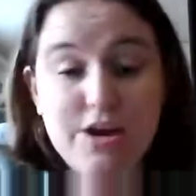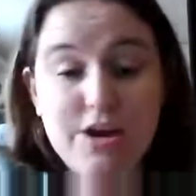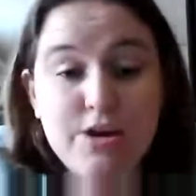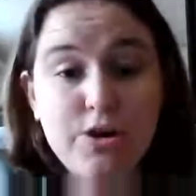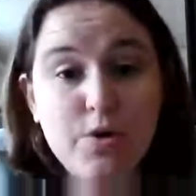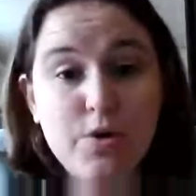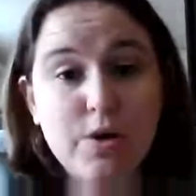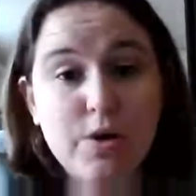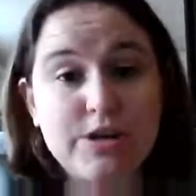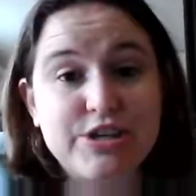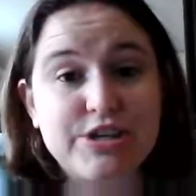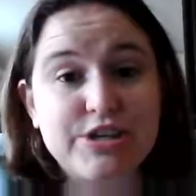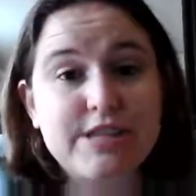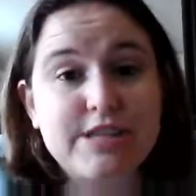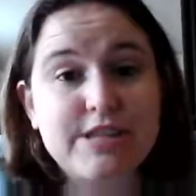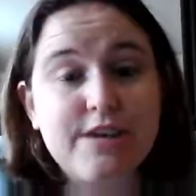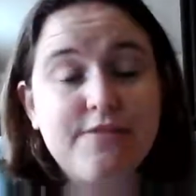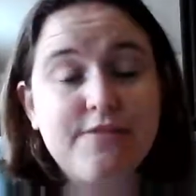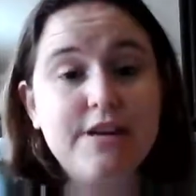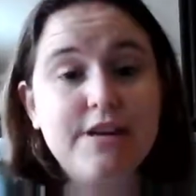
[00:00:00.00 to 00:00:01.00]
Good question,
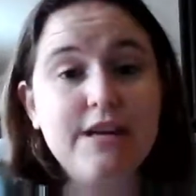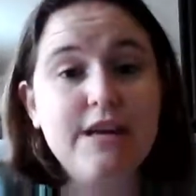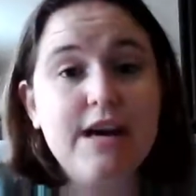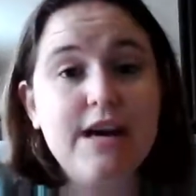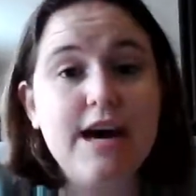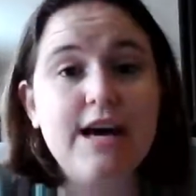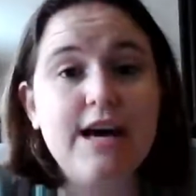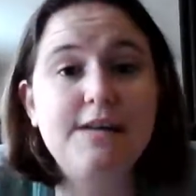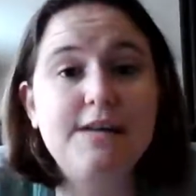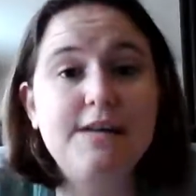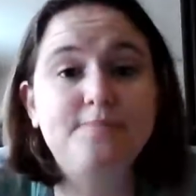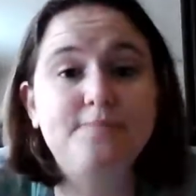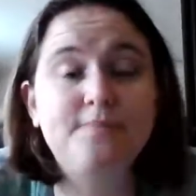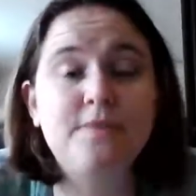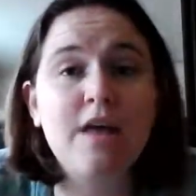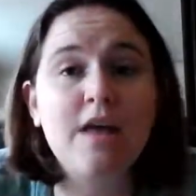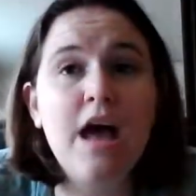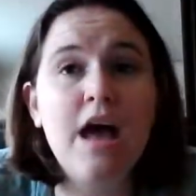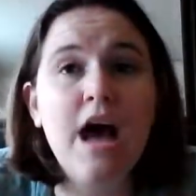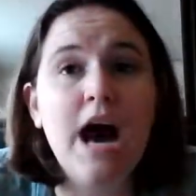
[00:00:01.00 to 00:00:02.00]
Stephanie. I
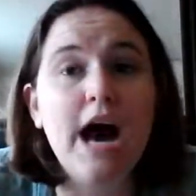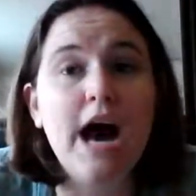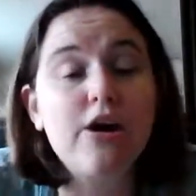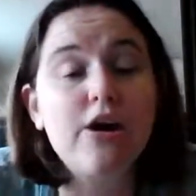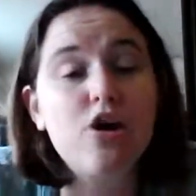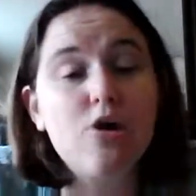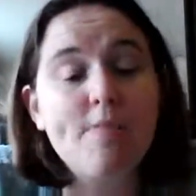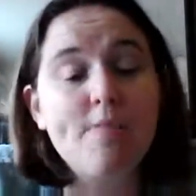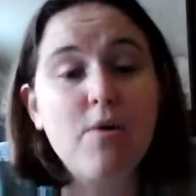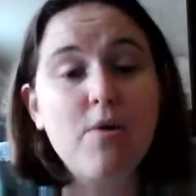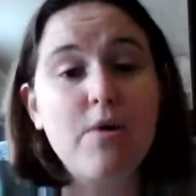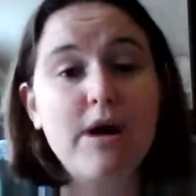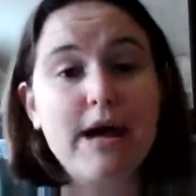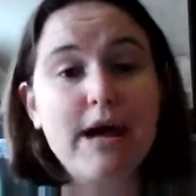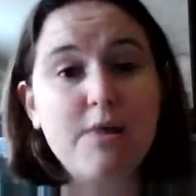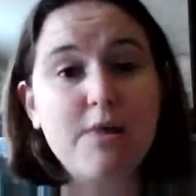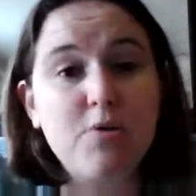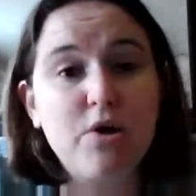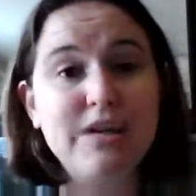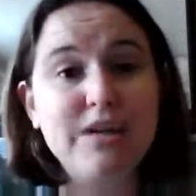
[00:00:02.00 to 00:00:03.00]
don't know about what
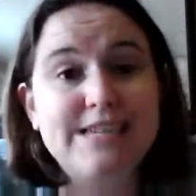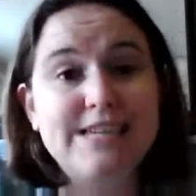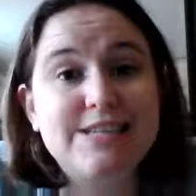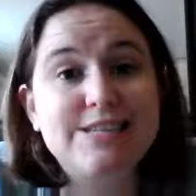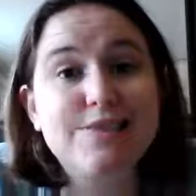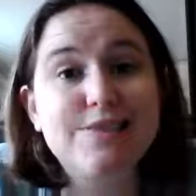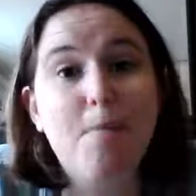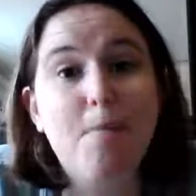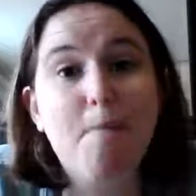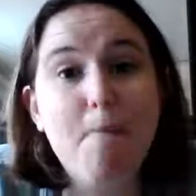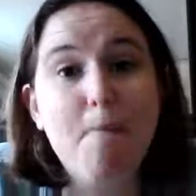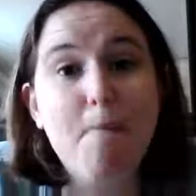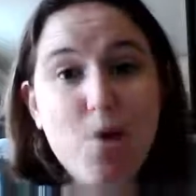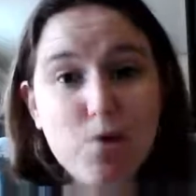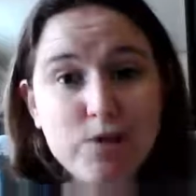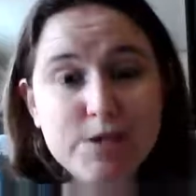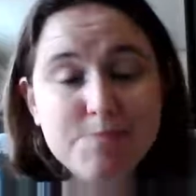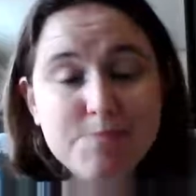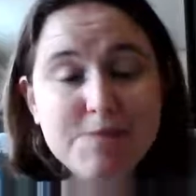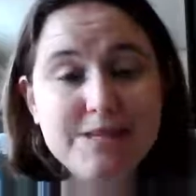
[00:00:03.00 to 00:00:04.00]
animal eats the
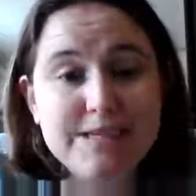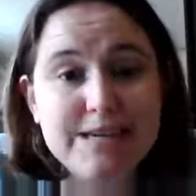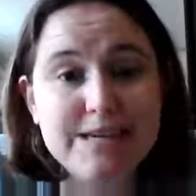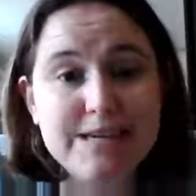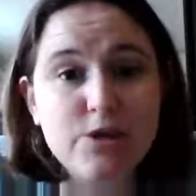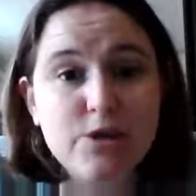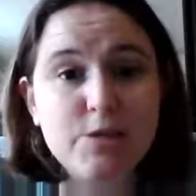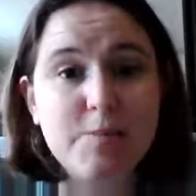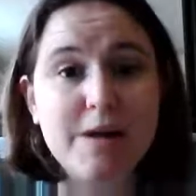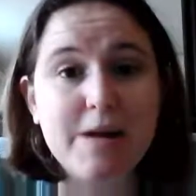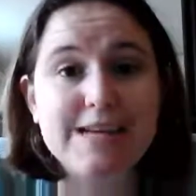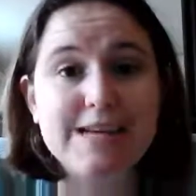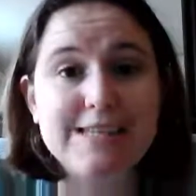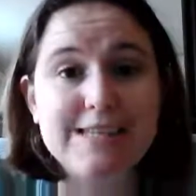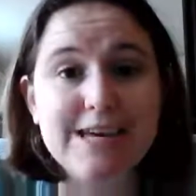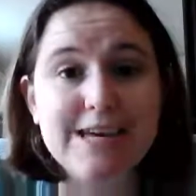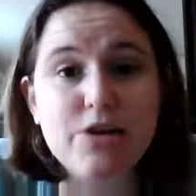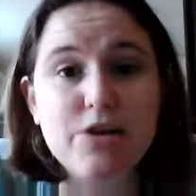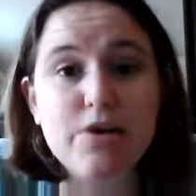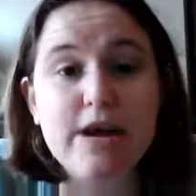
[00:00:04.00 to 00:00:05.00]
most mosquitoes, but I can
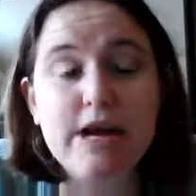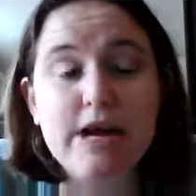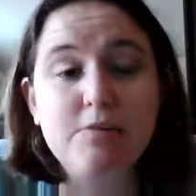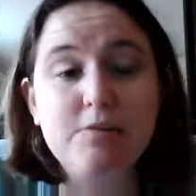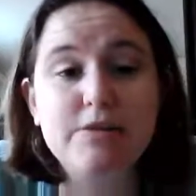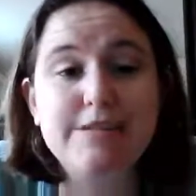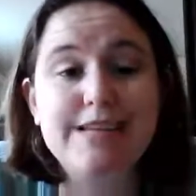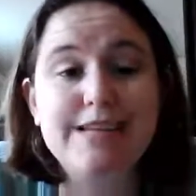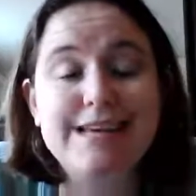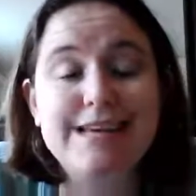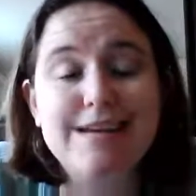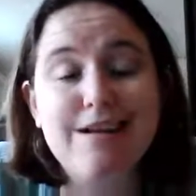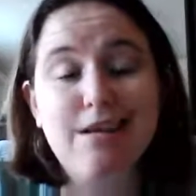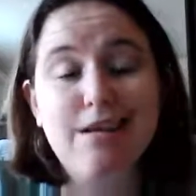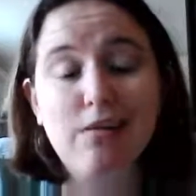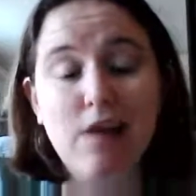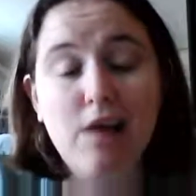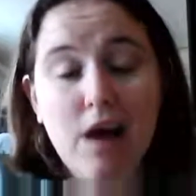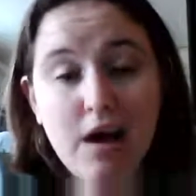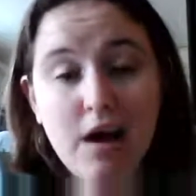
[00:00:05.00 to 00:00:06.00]
tell you animals that eat a
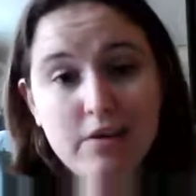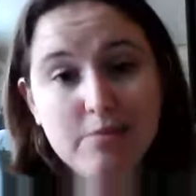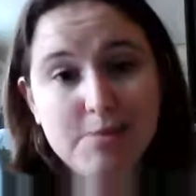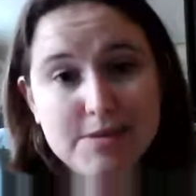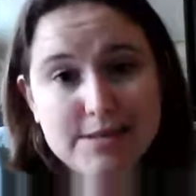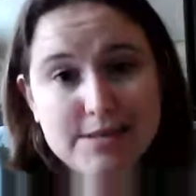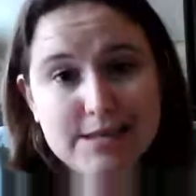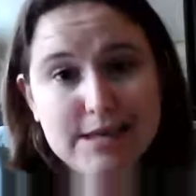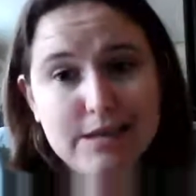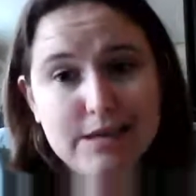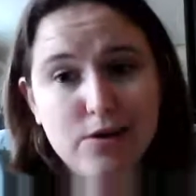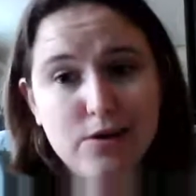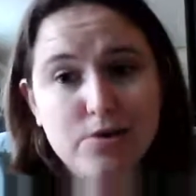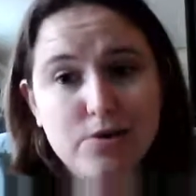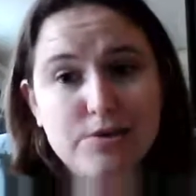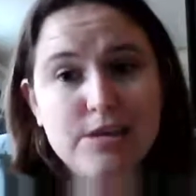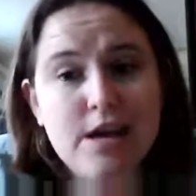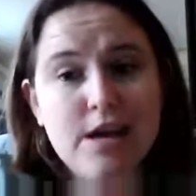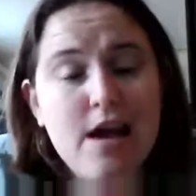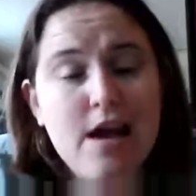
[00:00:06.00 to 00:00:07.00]
lot of
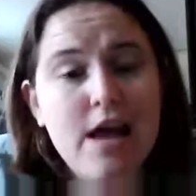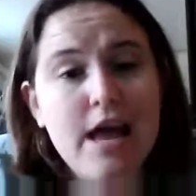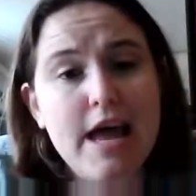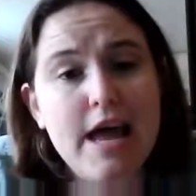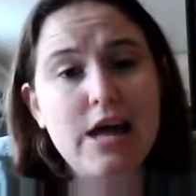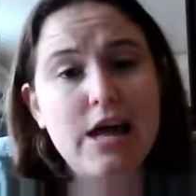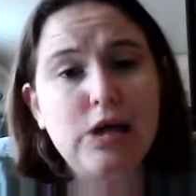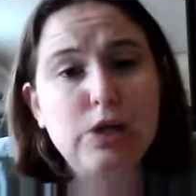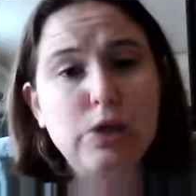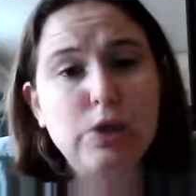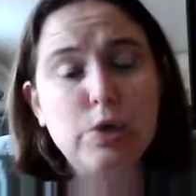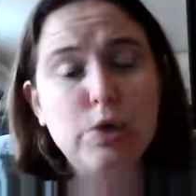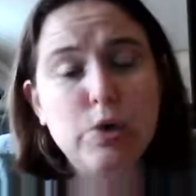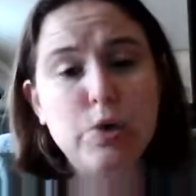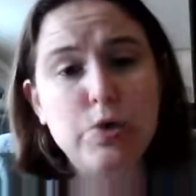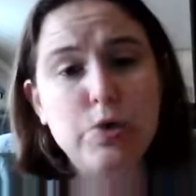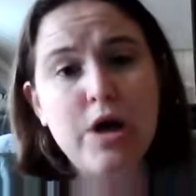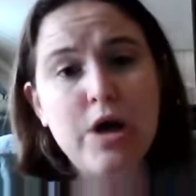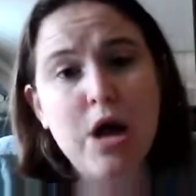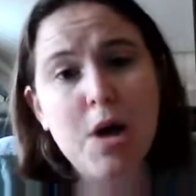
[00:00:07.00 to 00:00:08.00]
mosquitoes
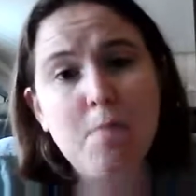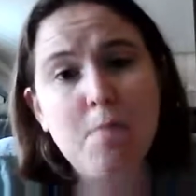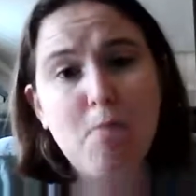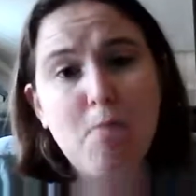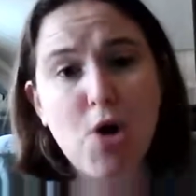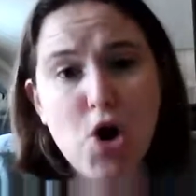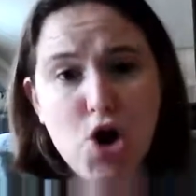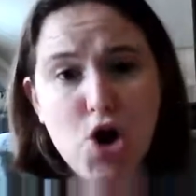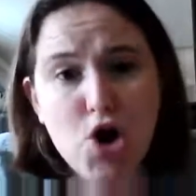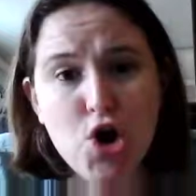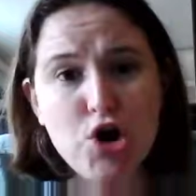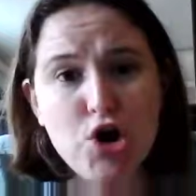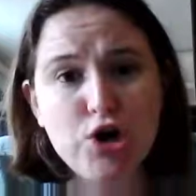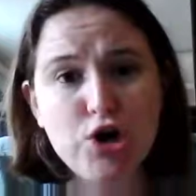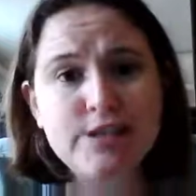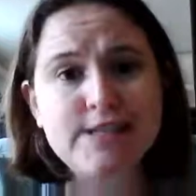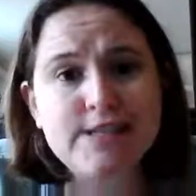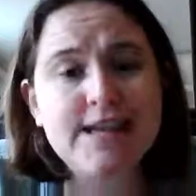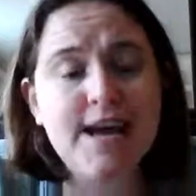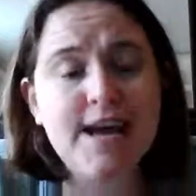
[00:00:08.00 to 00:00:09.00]
include
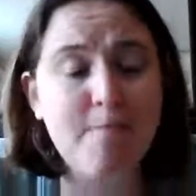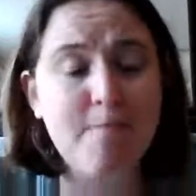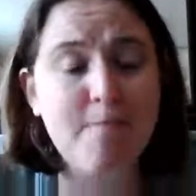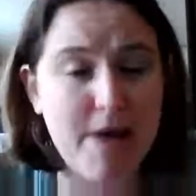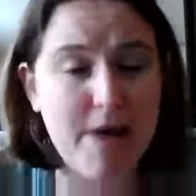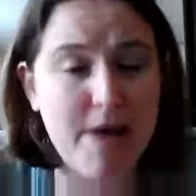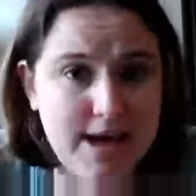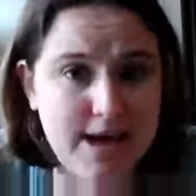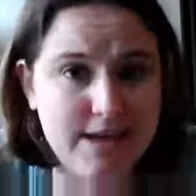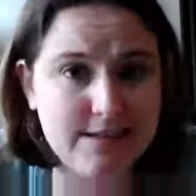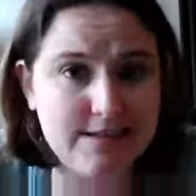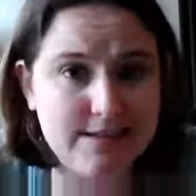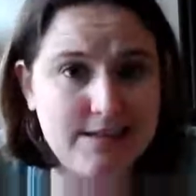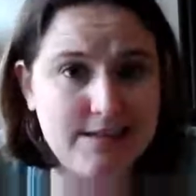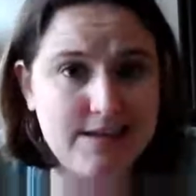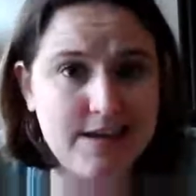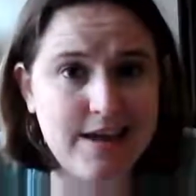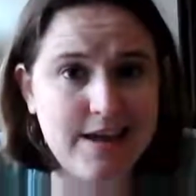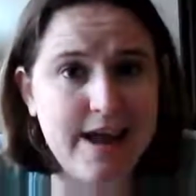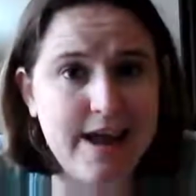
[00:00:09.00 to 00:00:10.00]
birds,
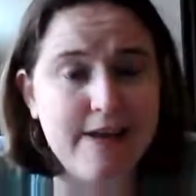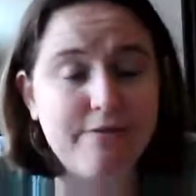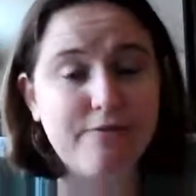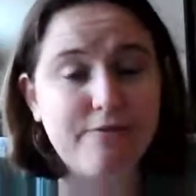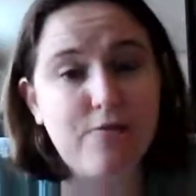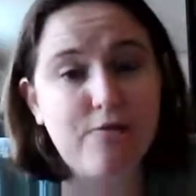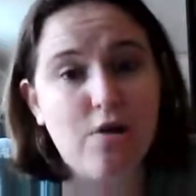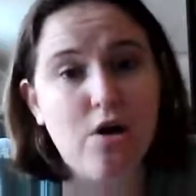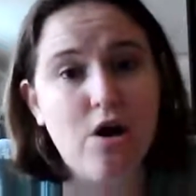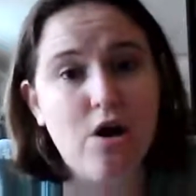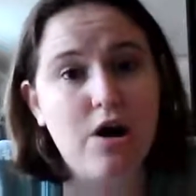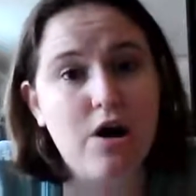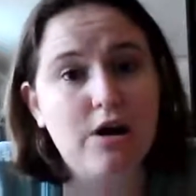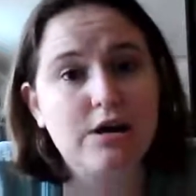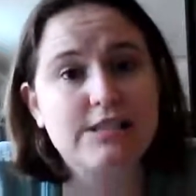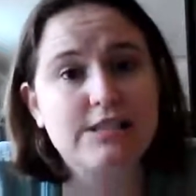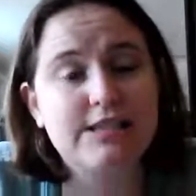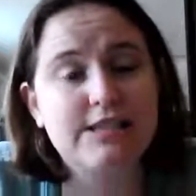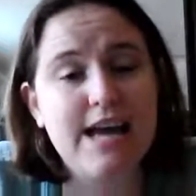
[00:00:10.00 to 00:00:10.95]
bats, and frogs.